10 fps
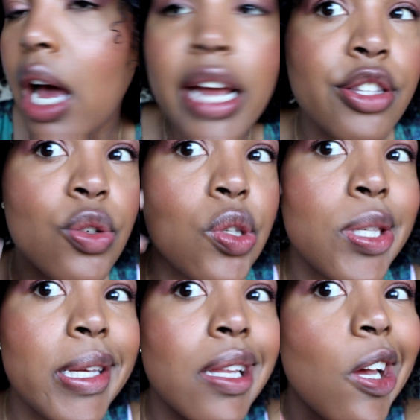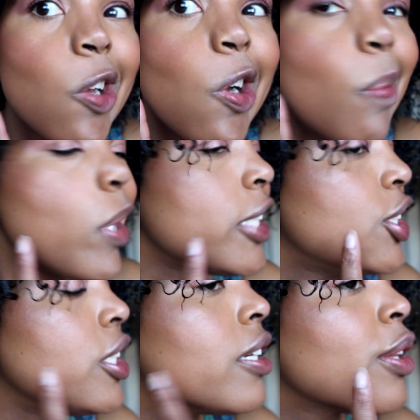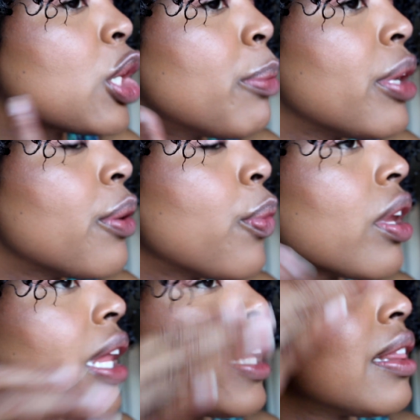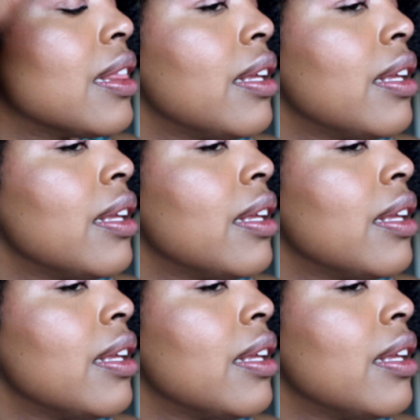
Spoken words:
I do see on my cheek a little bit where